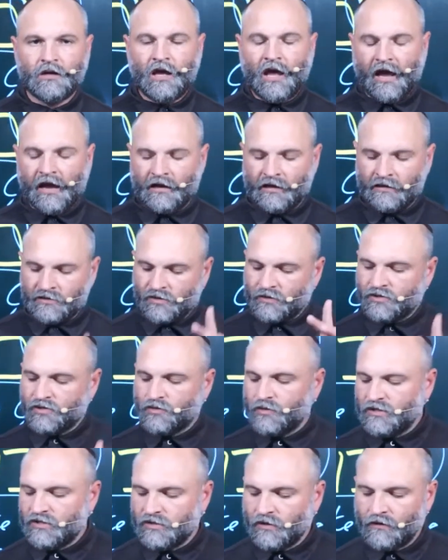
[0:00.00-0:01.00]
And so as a
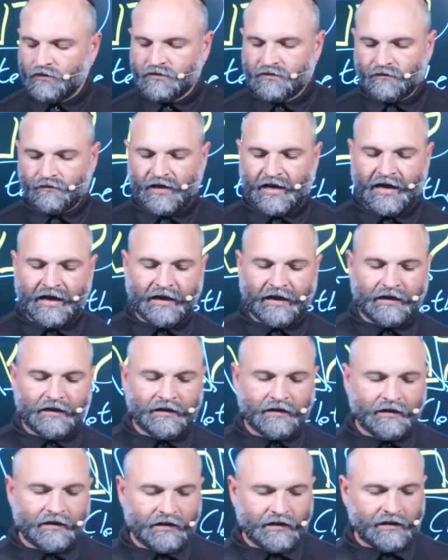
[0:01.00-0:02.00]
result of that,
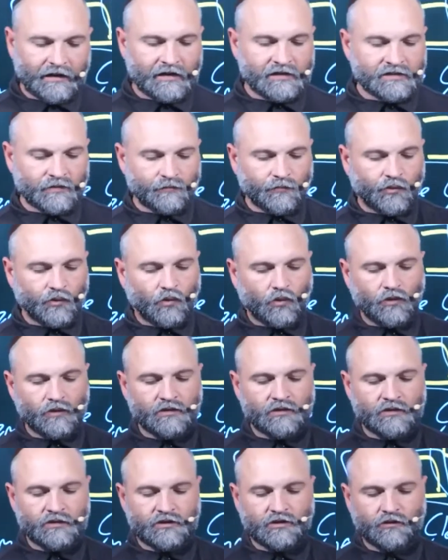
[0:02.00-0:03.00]
it is
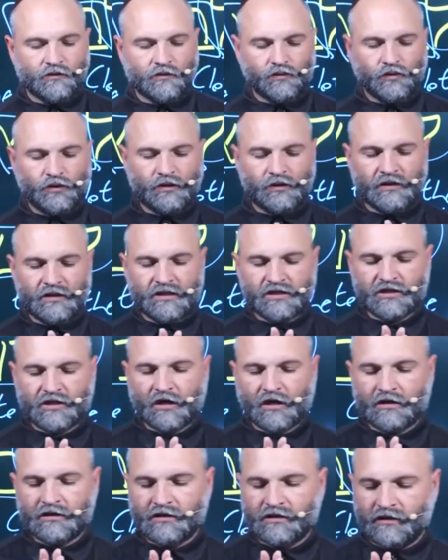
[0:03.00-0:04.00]
important to really
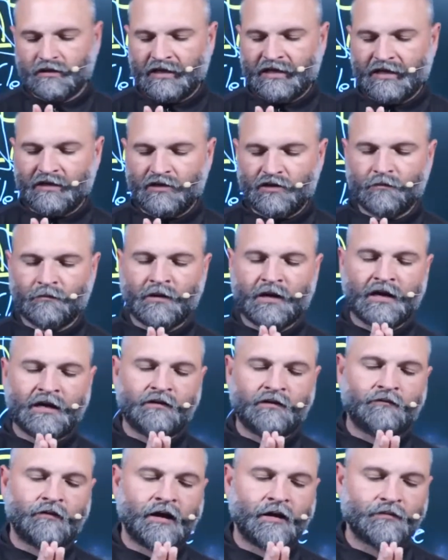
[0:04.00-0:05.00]
start to get your
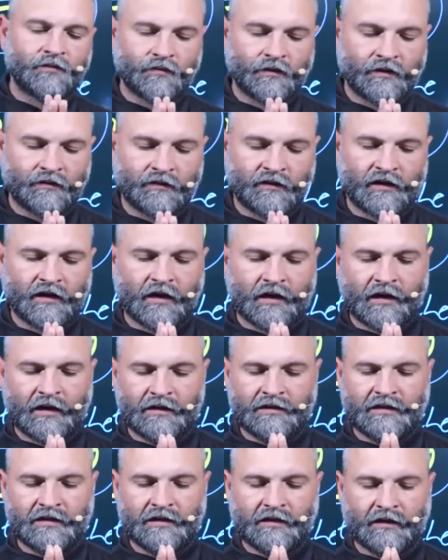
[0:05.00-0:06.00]
mind wrapped around to the
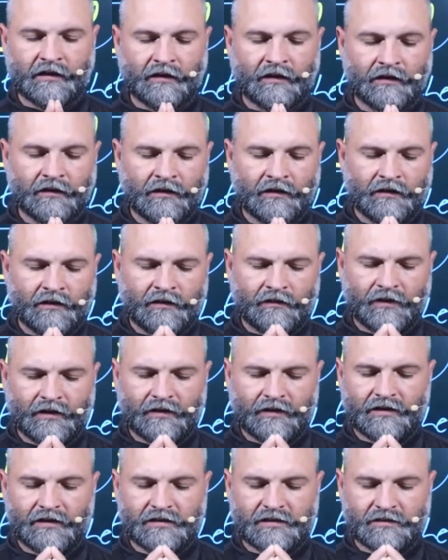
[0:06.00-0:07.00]
idea
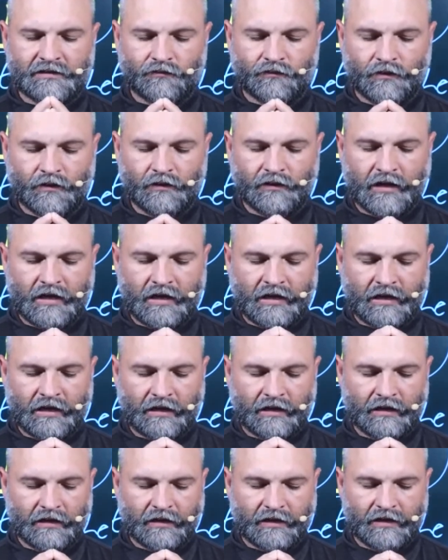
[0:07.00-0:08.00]
that this really
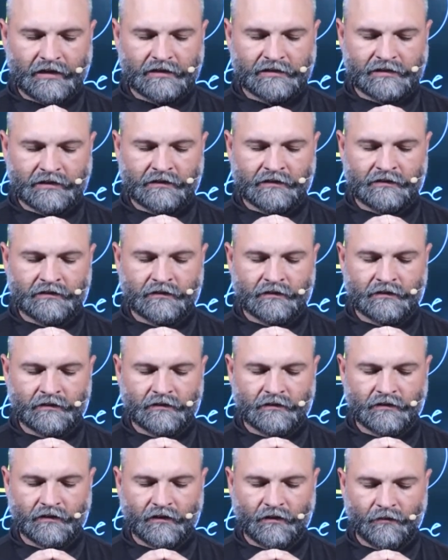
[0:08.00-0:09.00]
isn't
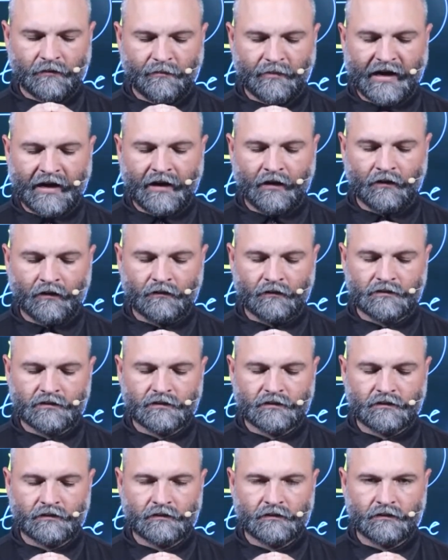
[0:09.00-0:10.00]
about
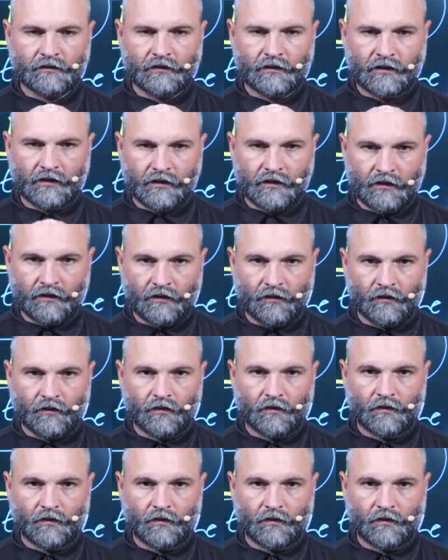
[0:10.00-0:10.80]
you.